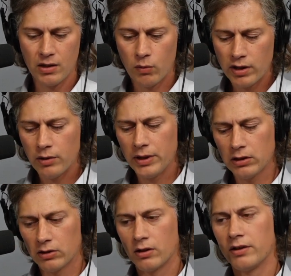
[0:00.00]
What can we
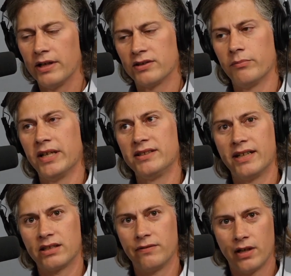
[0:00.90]
learn as a
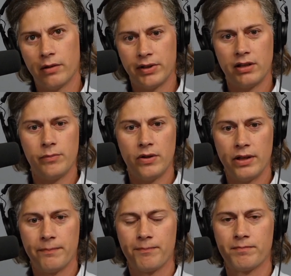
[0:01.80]
medtech development community?